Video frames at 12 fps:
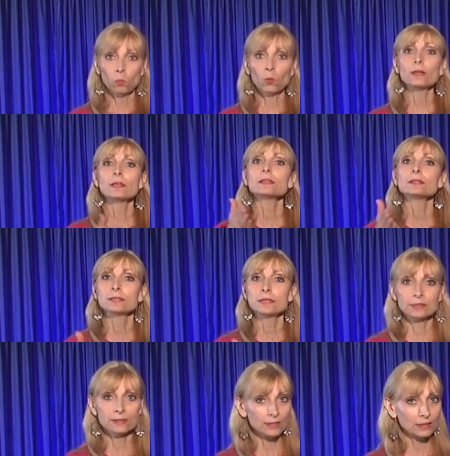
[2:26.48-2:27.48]
One of the
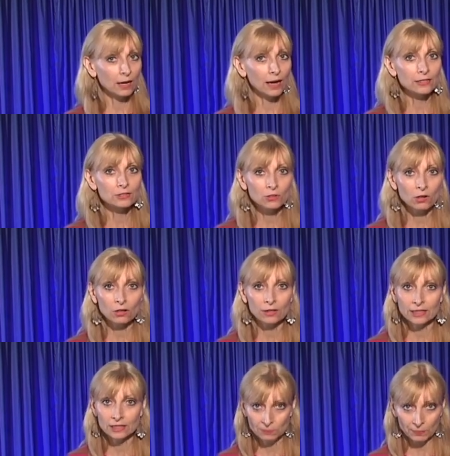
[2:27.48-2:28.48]
sins that God is
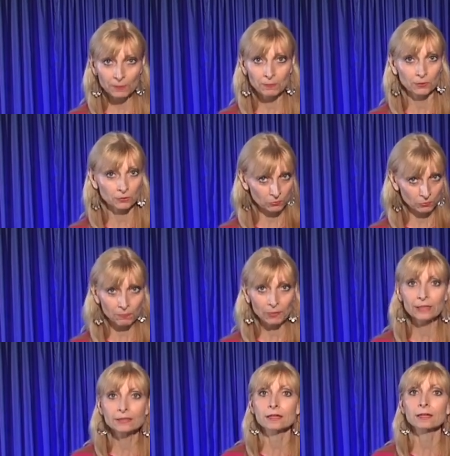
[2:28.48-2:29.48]
calling His people to
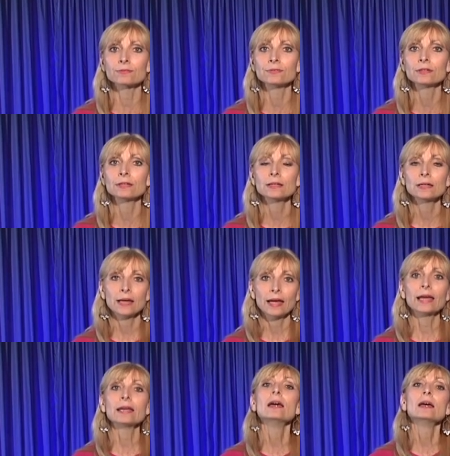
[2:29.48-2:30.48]
repent of
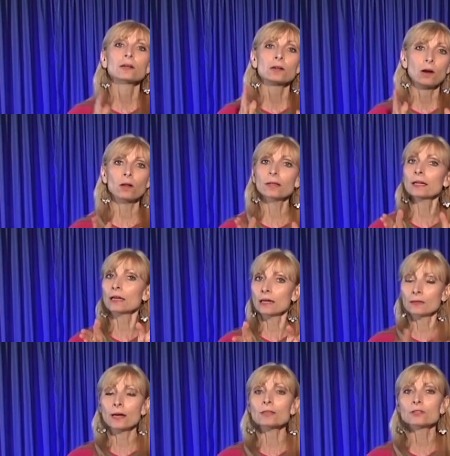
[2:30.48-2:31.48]
and calling
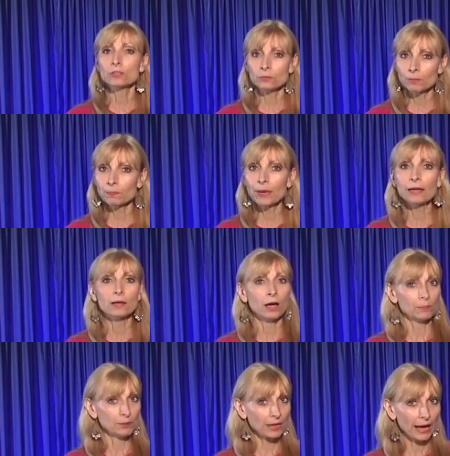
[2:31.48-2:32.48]
us to repent
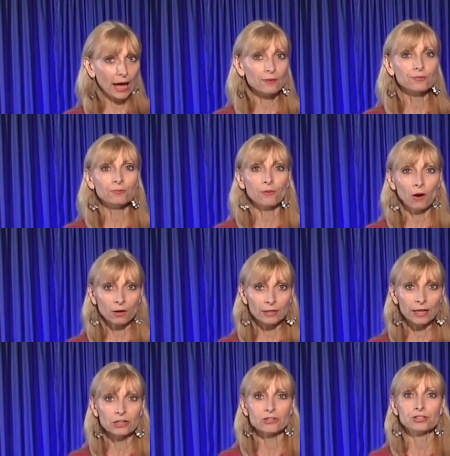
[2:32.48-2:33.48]
on behalf of our
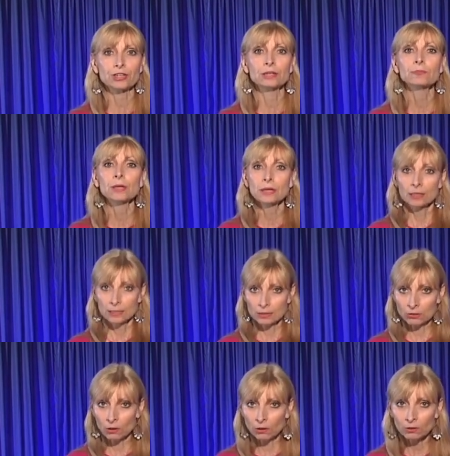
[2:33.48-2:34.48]
nation
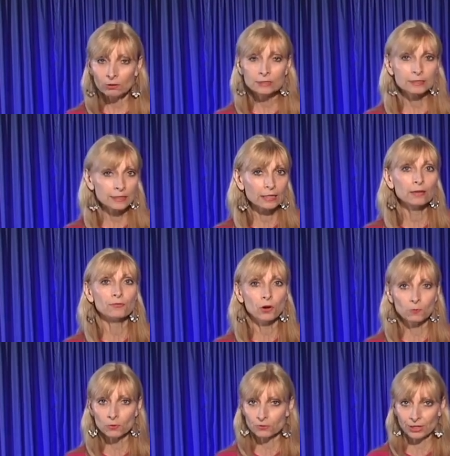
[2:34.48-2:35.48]
is the sin of
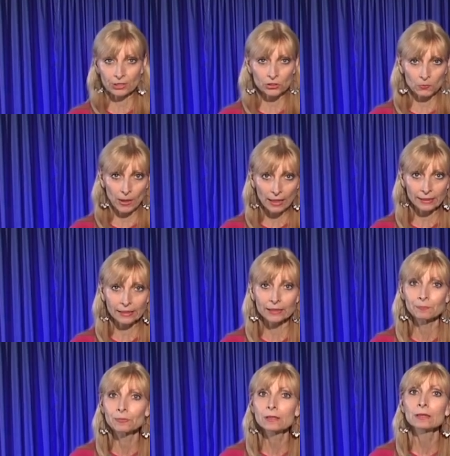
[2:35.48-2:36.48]
homosexuality.